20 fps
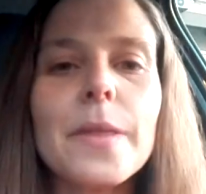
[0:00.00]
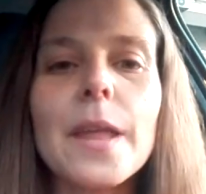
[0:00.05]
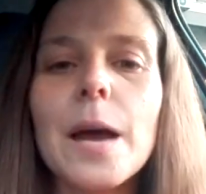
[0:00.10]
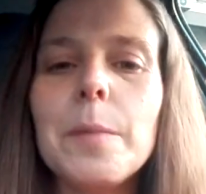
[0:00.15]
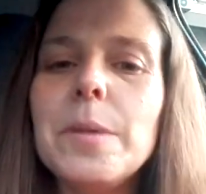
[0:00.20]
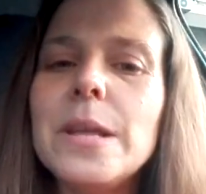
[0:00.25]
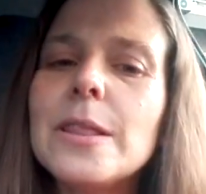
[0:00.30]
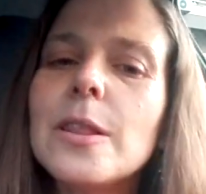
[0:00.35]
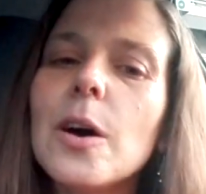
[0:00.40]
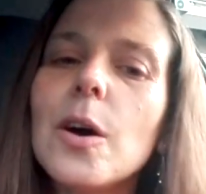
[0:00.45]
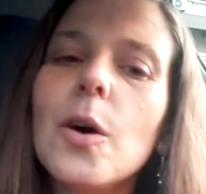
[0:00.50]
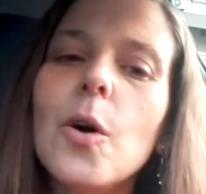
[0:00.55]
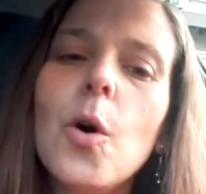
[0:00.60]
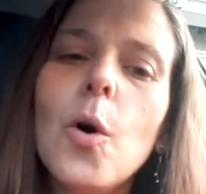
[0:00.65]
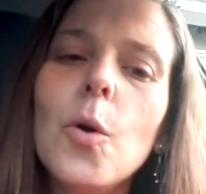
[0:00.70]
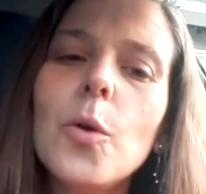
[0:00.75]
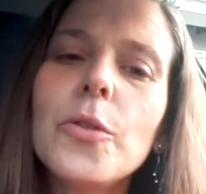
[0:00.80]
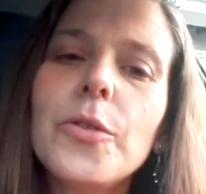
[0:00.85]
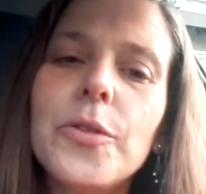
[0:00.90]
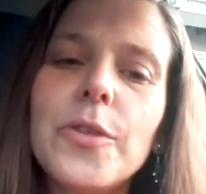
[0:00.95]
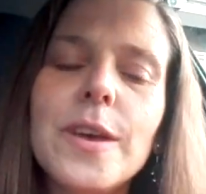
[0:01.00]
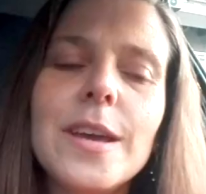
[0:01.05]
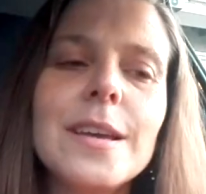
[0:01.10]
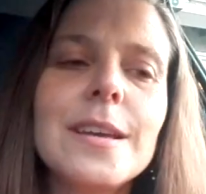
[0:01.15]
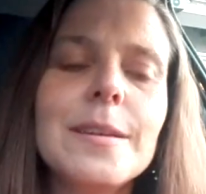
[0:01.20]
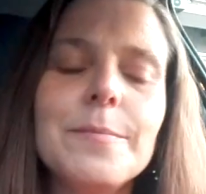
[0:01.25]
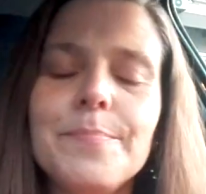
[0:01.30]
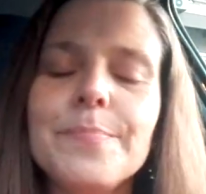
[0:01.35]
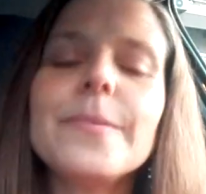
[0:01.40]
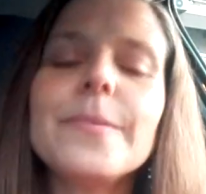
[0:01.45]
I mean the whole
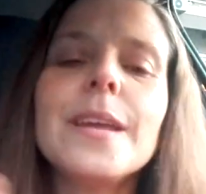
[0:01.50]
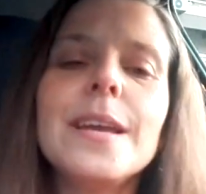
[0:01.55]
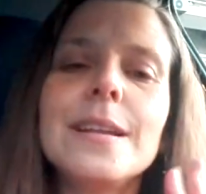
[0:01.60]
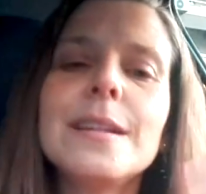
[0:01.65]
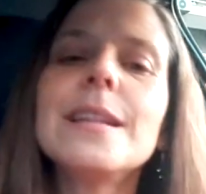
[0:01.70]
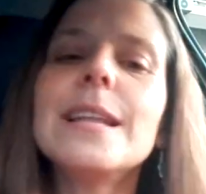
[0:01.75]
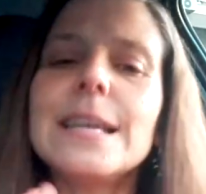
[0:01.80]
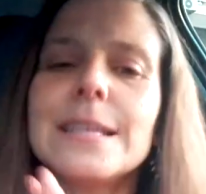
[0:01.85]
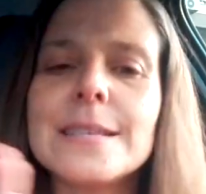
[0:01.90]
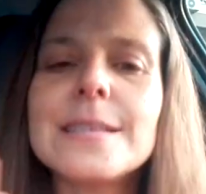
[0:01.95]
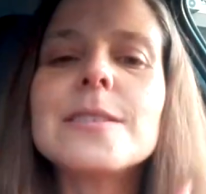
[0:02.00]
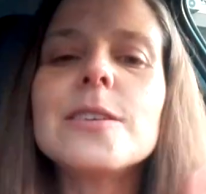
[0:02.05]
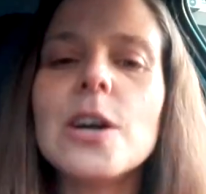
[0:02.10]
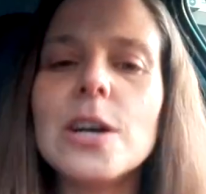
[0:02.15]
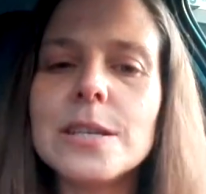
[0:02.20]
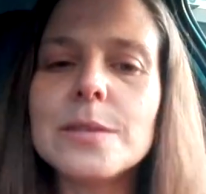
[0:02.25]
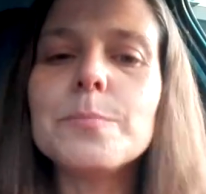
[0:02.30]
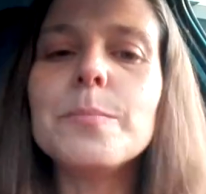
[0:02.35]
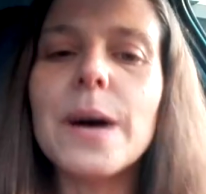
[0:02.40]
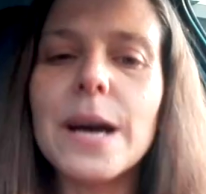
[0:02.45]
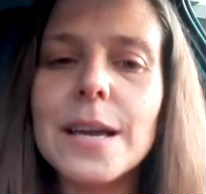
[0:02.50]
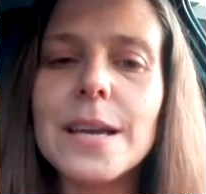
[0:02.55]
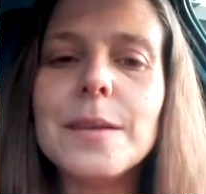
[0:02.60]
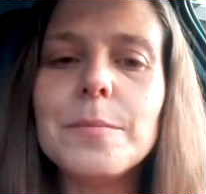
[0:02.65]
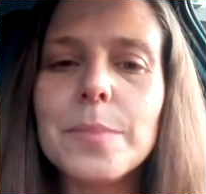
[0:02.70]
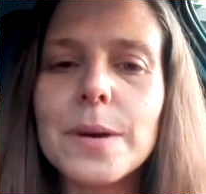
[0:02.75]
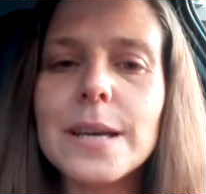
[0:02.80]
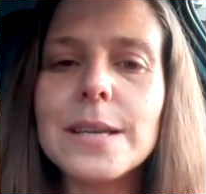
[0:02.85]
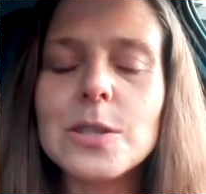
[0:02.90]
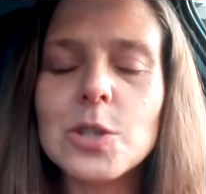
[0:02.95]
thing and let's start by
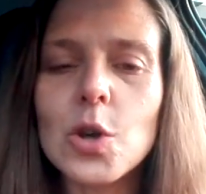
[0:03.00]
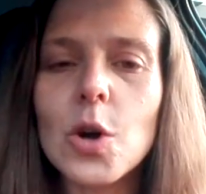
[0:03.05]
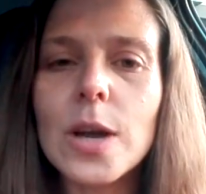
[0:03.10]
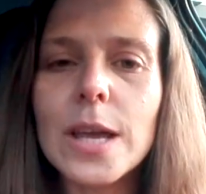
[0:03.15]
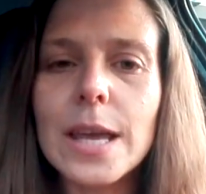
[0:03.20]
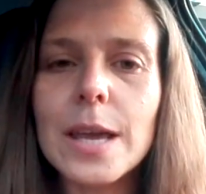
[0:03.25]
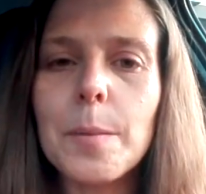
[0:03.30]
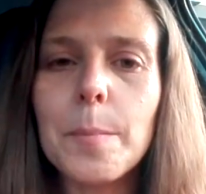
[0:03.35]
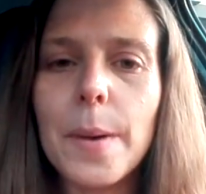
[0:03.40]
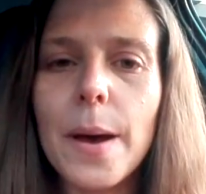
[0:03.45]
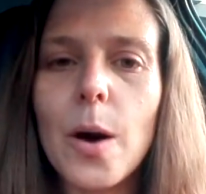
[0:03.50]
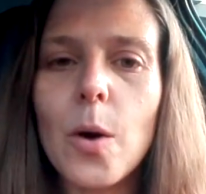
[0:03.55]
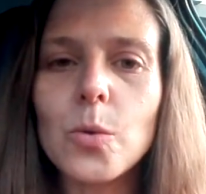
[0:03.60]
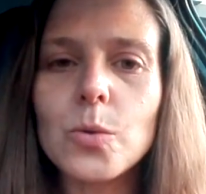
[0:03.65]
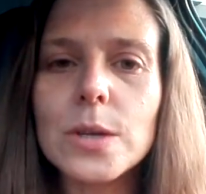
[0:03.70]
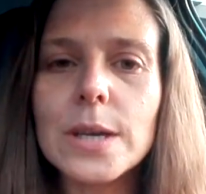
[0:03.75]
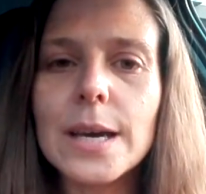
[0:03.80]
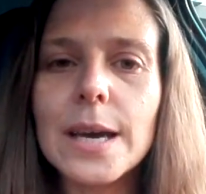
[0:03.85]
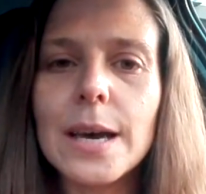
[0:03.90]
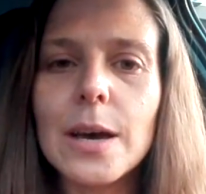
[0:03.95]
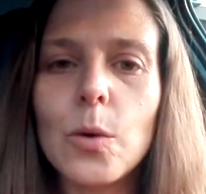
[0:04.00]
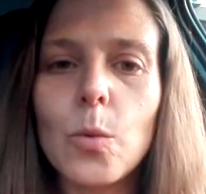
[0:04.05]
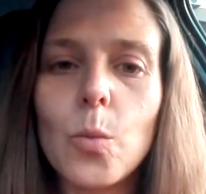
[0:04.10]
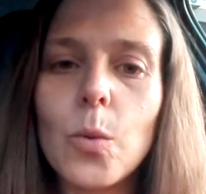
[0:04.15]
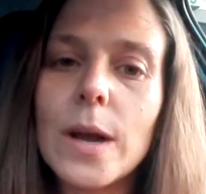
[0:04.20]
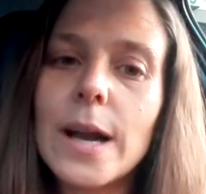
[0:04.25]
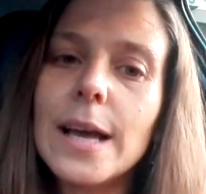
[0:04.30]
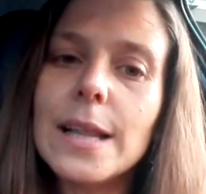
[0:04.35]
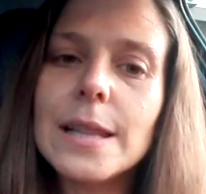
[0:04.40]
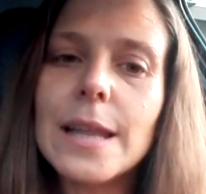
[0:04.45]
by talking about uh,
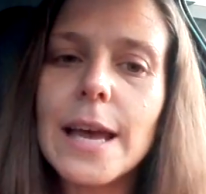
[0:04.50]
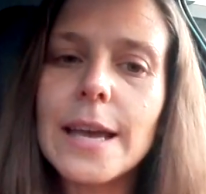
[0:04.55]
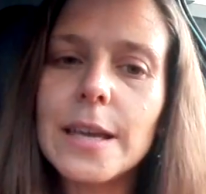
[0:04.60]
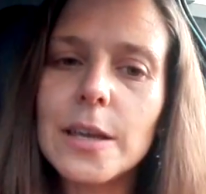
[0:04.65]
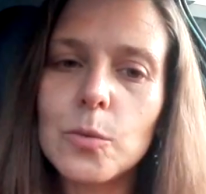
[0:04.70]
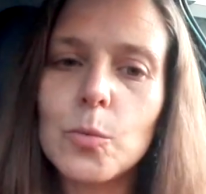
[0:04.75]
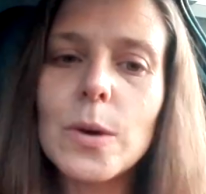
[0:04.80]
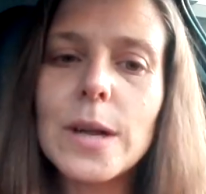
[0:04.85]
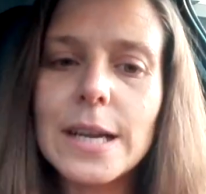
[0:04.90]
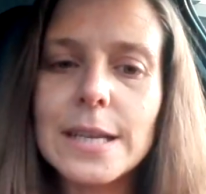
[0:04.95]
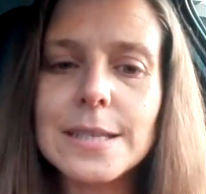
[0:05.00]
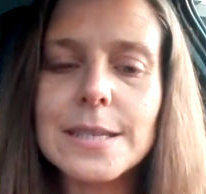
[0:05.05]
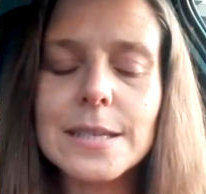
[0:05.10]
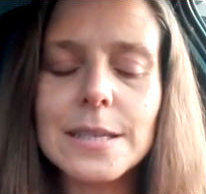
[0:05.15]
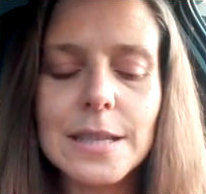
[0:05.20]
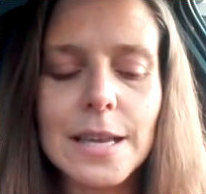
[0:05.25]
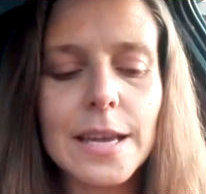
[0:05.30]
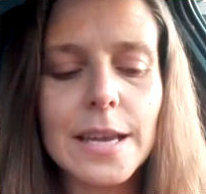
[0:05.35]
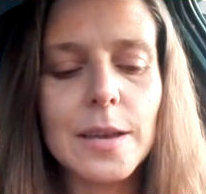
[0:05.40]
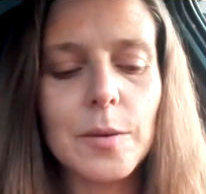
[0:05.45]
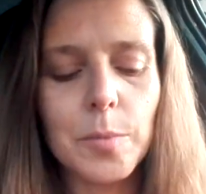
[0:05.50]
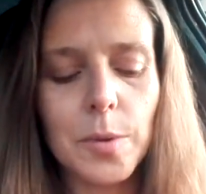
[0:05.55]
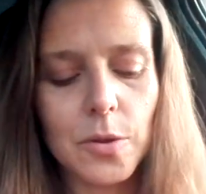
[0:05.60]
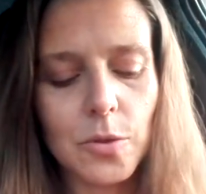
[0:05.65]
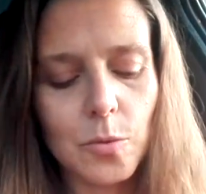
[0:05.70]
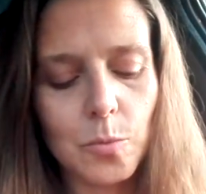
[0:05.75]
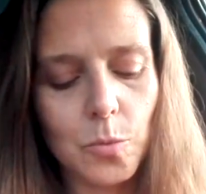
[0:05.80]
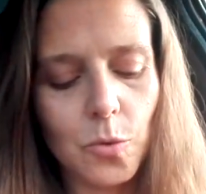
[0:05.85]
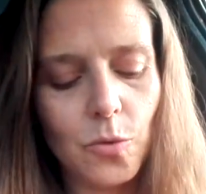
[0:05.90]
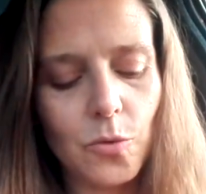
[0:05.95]
what I like and what I didn't like
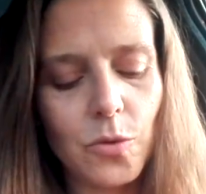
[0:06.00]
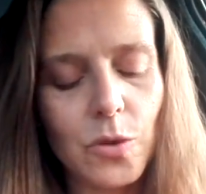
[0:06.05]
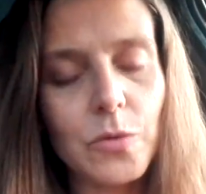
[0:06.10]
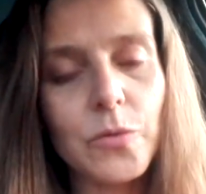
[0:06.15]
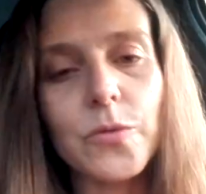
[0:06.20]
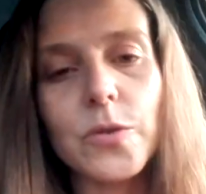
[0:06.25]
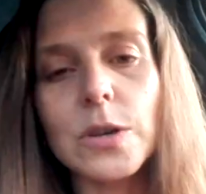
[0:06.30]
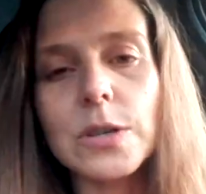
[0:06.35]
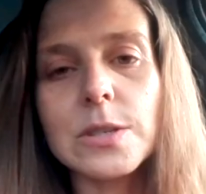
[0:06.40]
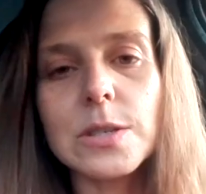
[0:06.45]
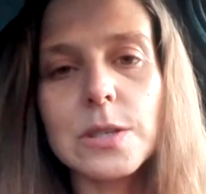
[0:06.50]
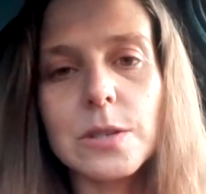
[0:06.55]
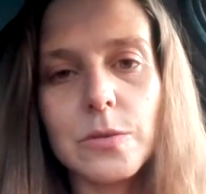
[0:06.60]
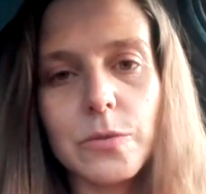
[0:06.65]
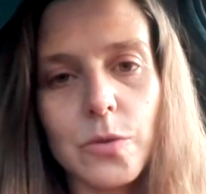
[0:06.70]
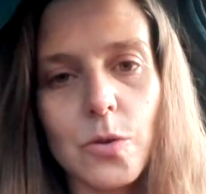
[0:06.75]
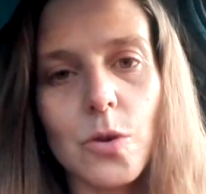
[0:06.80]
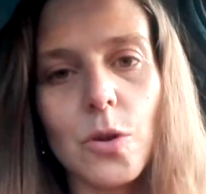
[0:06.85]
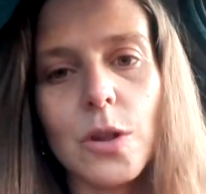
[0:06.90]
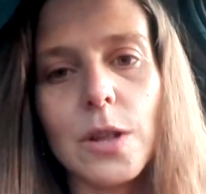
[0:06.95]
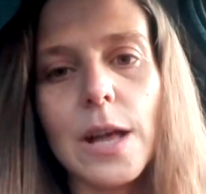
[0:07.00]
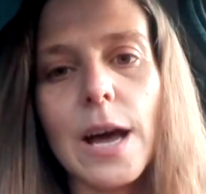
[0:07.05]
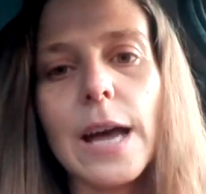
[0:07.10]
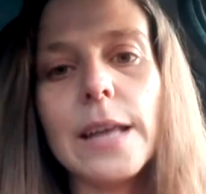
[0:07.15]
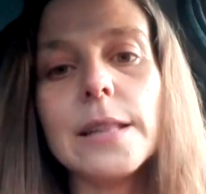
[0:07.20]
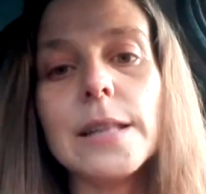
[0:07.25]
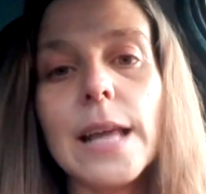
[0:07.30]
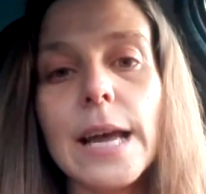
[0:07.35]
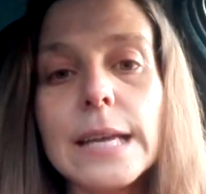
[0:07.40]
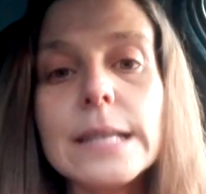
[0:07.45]
about the movie. First of all,
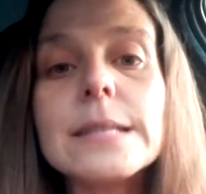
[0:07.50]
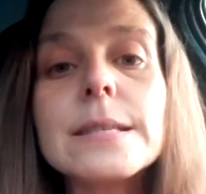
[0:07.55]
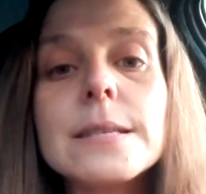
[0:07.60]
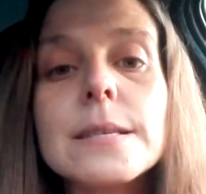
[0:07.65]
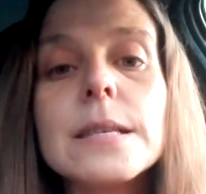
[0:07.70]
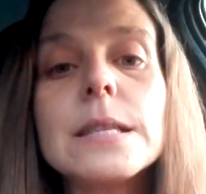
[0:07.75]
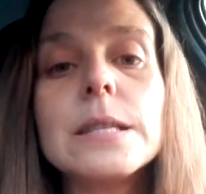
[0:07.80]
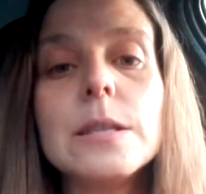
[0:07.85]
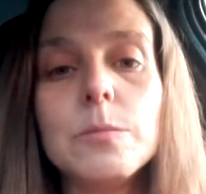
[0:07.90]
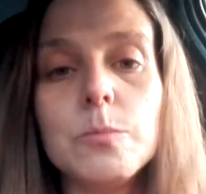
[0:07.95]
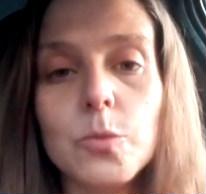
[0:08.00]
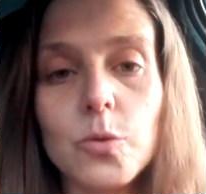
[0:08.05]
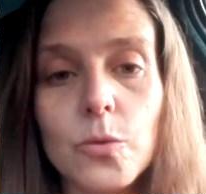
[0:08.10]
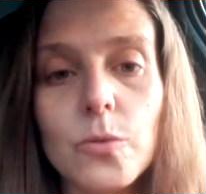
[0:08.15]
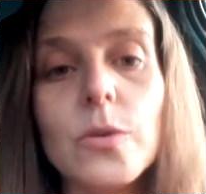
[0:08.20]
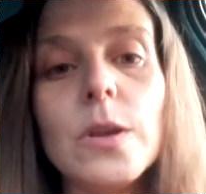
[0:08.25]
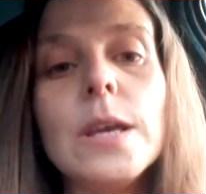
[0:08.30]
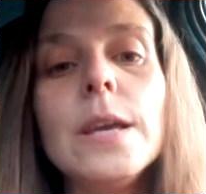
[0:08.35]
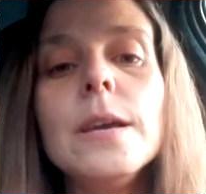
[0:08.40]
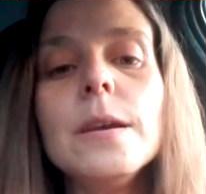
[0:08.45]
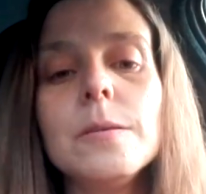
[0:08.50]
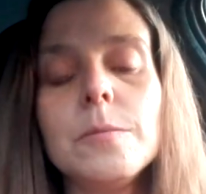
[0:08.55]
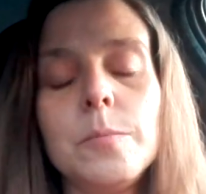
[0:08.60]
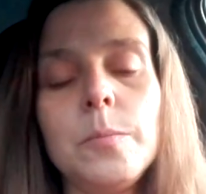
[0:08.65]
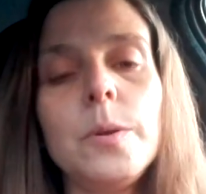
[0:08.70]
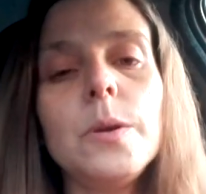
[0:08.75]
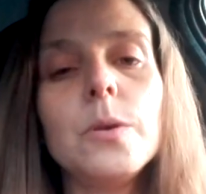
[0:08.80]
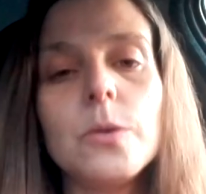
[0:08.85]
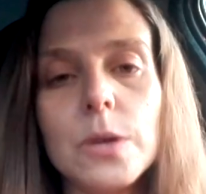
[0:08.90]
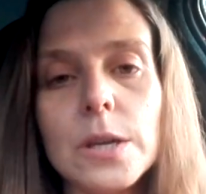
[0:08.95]
I liked the movie
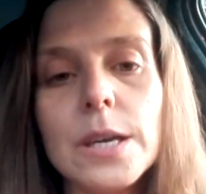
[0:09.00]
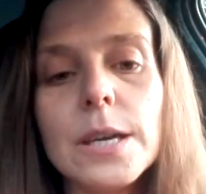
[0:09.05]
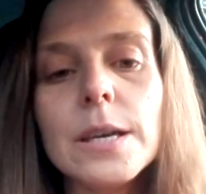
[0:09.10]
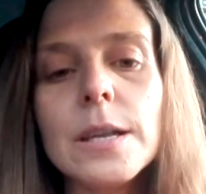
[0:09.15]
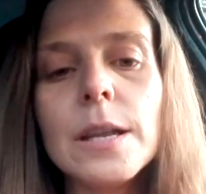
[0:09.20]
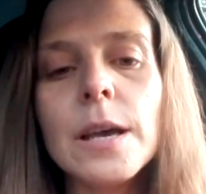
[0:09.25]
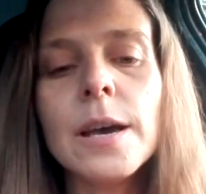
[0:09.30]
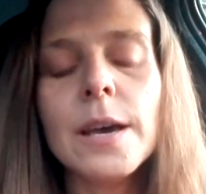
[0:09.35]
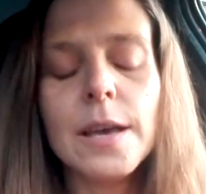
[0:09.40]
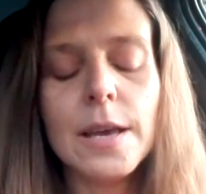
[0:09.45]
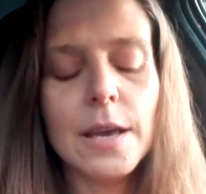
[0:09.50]
period.